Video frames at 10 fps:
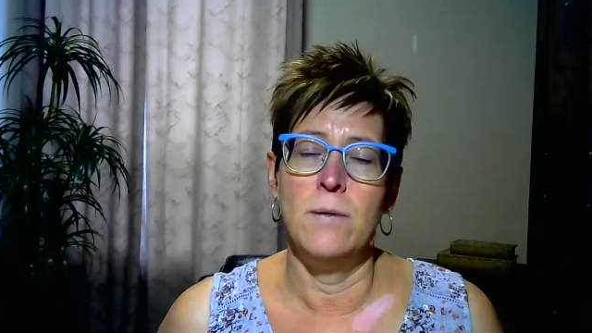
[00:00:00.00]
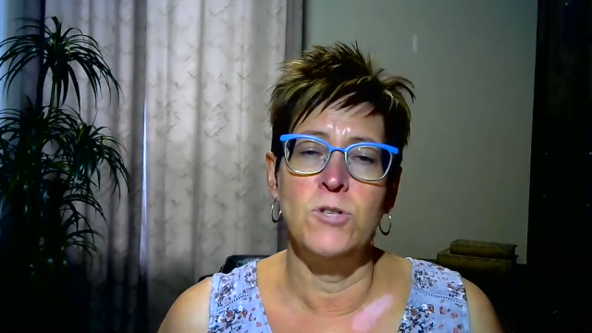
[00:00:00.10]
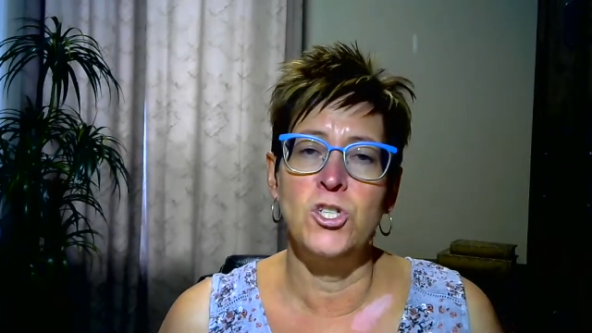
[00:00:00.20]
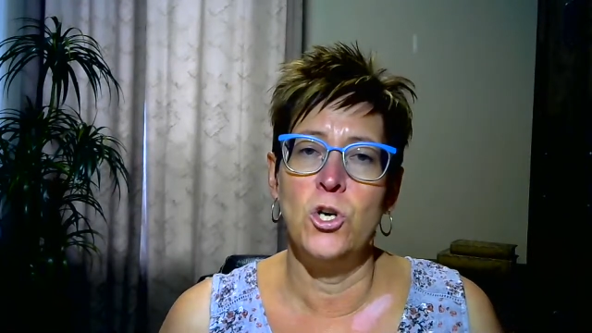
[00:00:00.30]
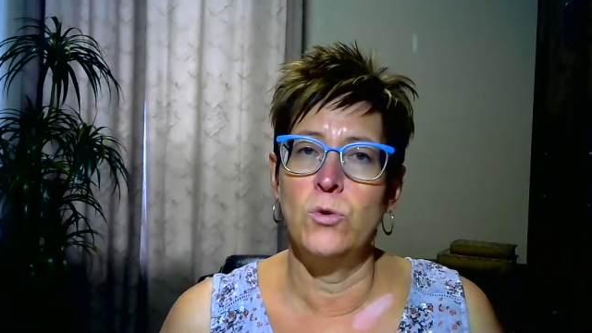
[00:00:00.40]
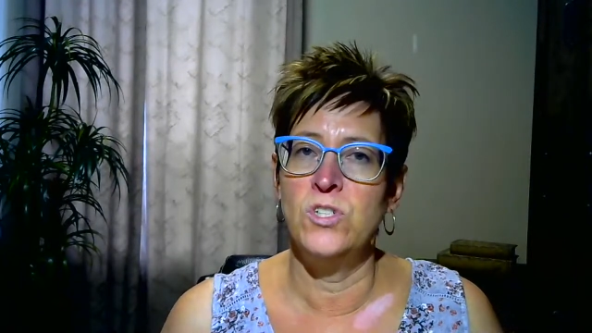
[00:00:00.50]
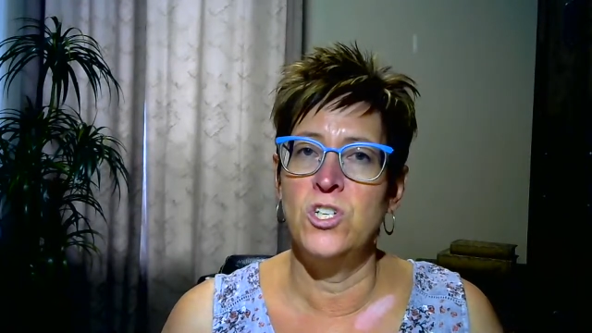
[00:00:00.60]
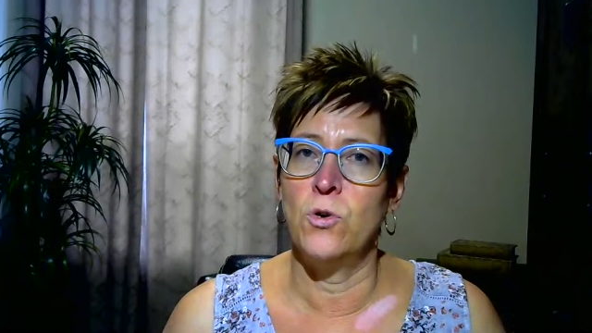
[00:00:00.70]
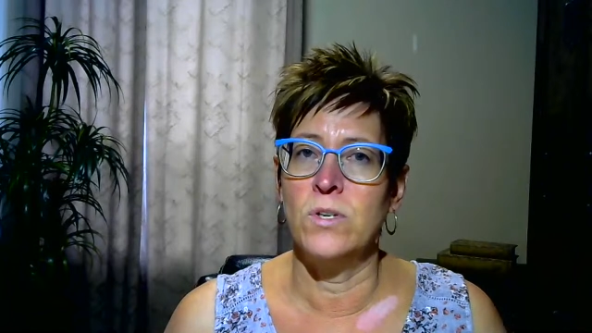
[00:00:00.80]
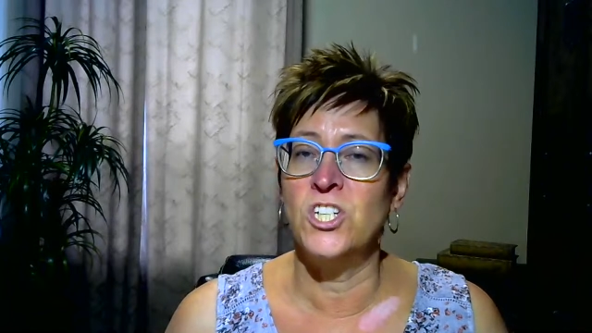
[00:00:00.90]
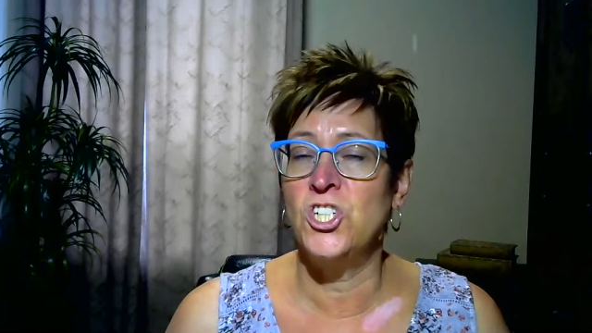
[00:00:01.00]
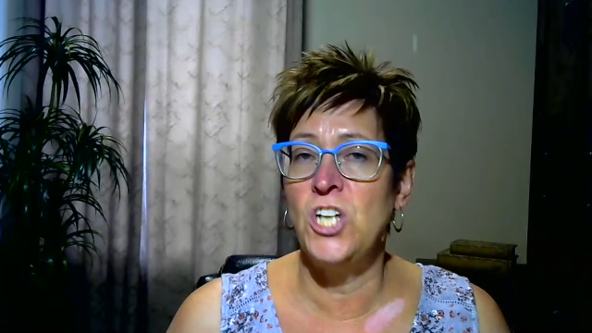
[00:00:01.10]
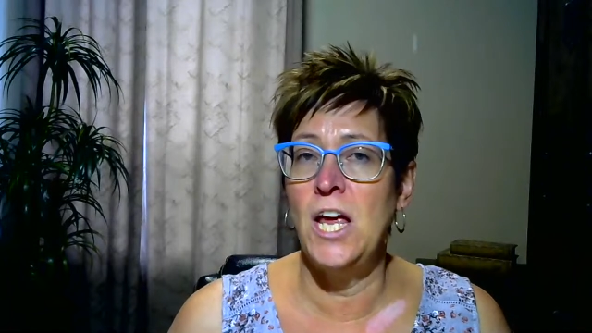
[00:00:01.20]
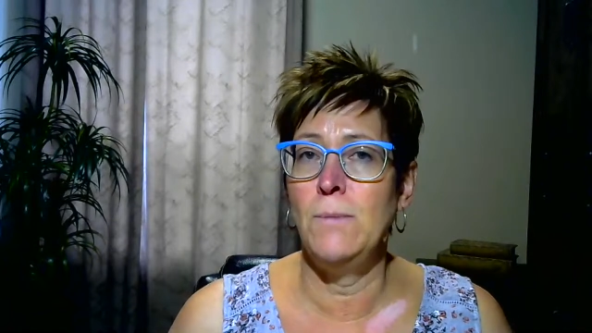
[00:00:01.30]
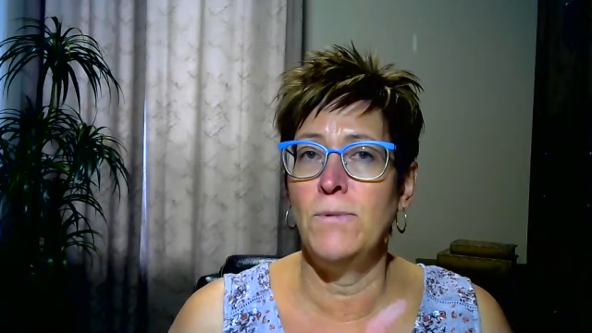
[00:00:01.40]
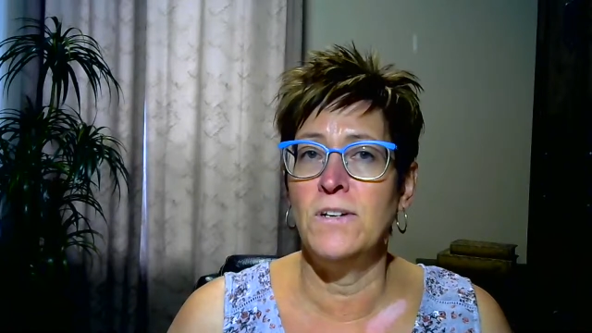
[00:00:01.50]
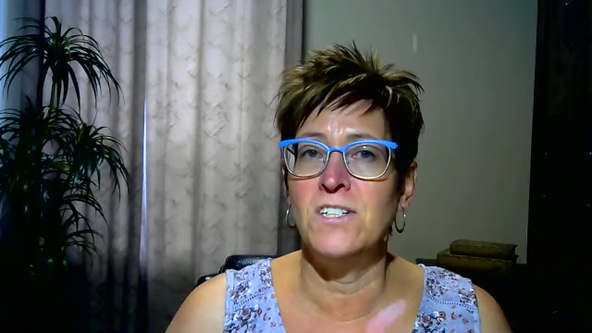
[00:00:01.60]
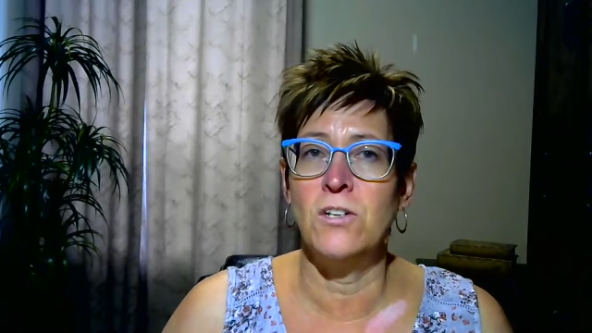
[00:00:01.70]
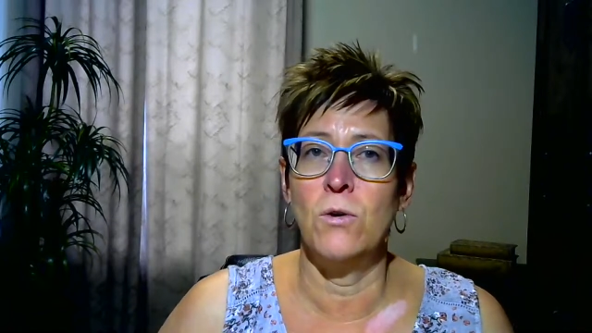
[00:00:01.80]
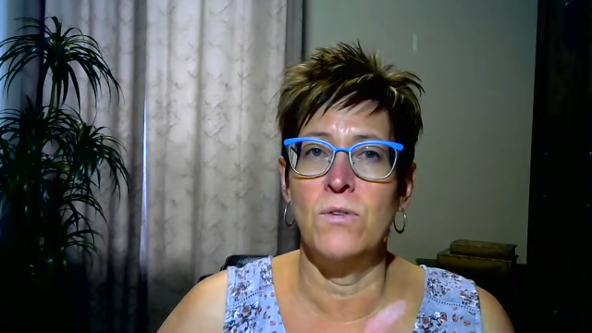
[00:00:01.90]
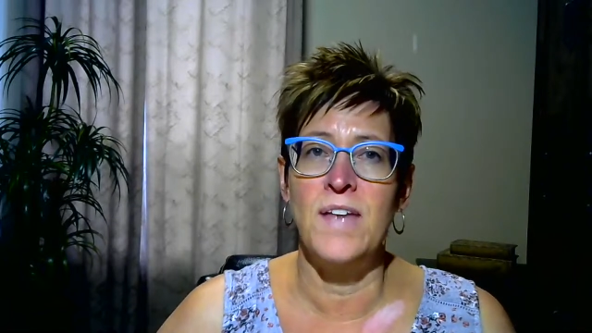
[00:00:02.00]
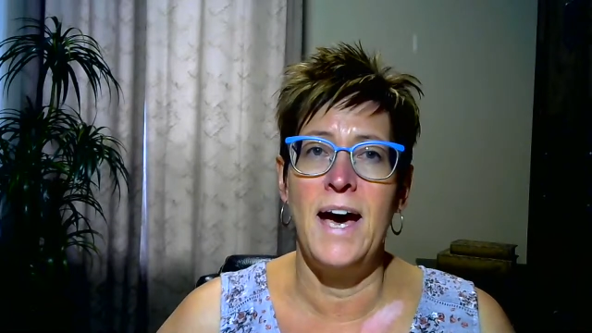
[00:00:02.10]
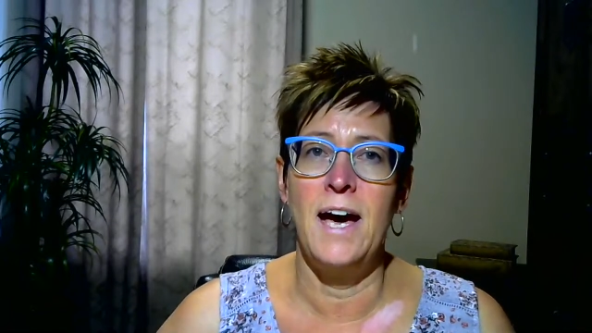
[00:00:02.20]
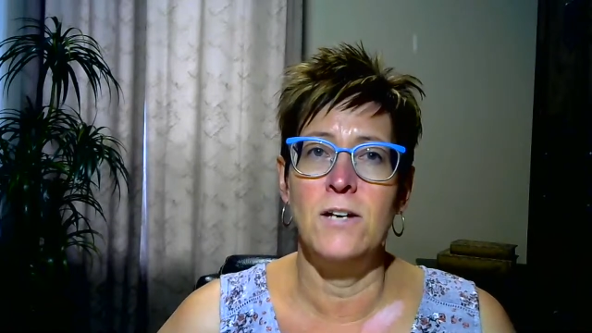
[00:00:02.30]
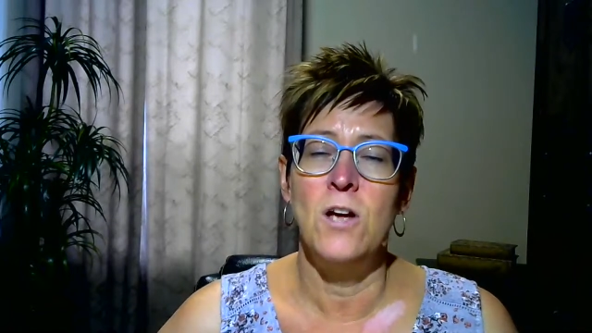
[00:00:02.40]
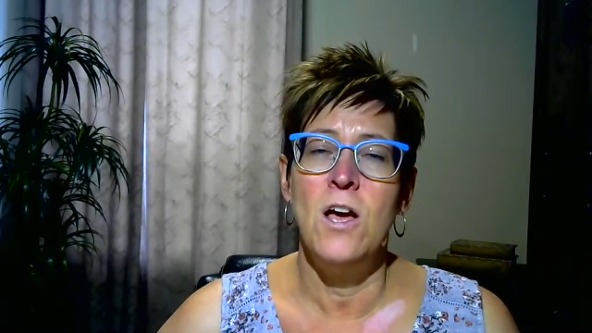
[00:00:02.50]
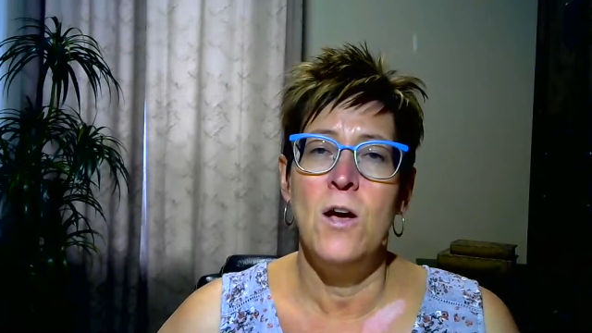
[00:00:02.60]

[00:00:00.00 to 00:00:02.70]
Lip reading: shows your shape, so that